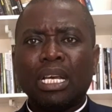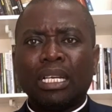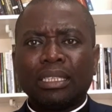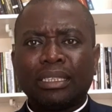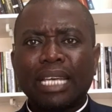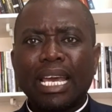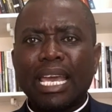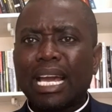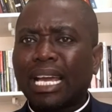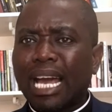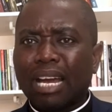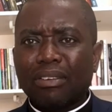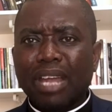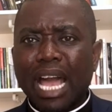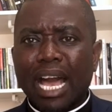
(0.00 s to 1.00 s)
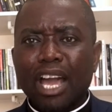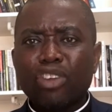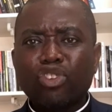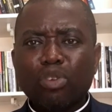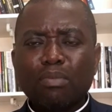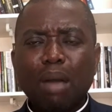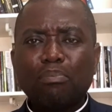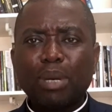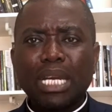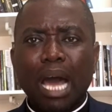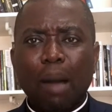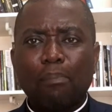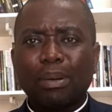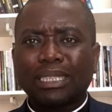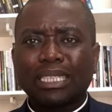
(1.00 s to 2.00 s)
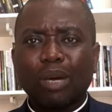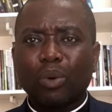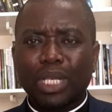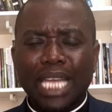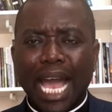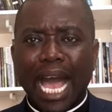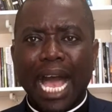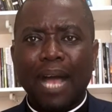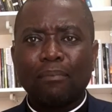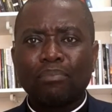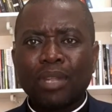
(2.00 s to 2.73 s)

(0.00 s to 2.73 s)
Say a career, a juma bin up as a way ya.